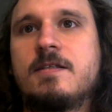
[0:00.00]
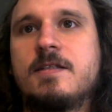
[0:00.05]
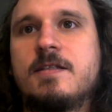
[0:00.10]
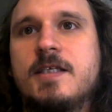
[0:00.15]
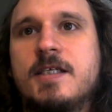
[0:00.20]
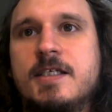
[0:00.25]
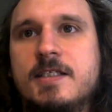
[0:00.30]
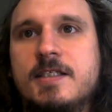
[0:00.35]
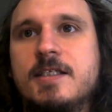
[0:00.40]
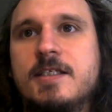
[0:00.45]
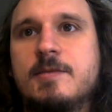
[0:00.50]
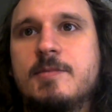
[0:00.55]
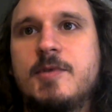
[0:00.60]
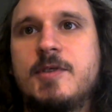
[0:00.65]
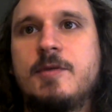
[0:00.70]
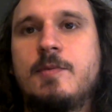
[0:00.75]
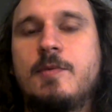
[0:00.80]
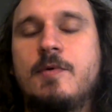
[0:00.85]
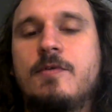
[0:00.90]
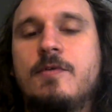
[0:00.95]
things that
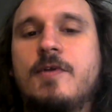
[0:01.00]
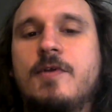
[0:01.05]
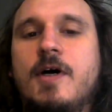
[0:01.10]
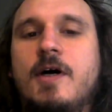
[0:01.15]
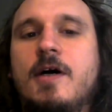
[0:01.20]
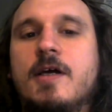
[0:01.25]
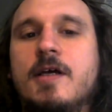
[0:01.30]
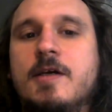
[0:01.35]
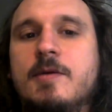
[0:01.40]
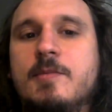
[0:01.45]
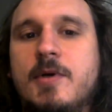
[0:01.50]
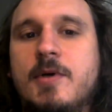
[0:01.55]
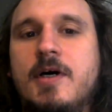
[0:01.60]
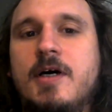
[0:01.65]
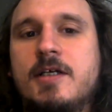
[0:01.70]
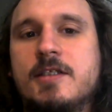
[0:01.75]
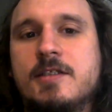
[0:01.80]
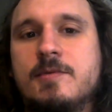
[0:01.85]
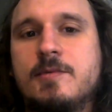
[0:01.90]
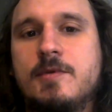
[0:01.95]
people thought
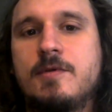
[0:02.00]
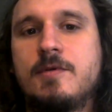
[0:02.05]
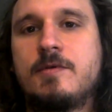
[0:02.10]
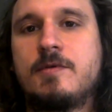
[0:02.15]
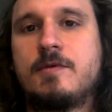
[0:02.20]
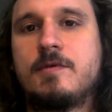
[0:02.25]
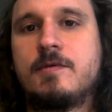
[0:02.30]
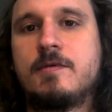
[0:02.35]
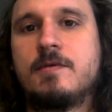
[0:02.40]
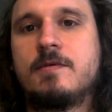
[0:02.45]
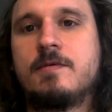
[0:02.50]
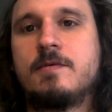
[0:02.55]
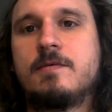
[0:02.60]
impossible